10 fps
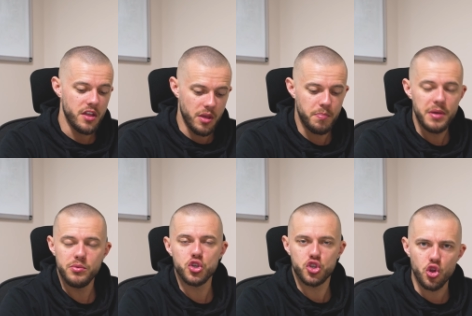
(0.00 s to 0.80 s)
that
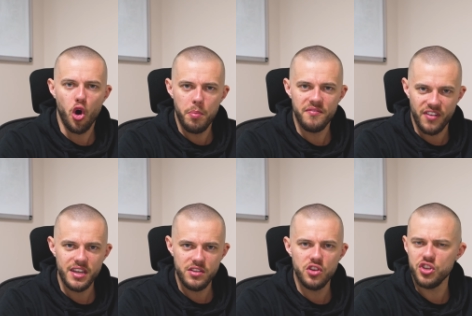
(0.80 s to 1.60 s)
people just stop
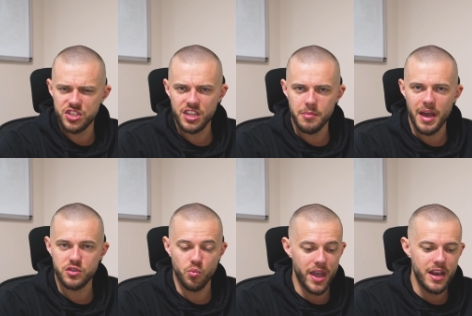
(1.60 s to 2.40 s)
inviting you and you see them
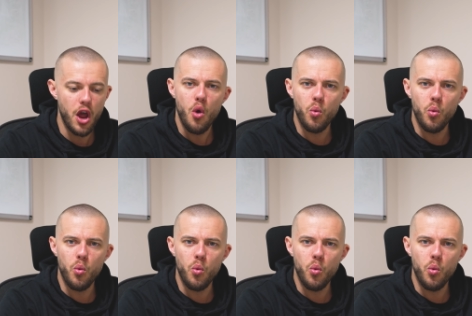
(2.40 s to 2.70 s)
as a win,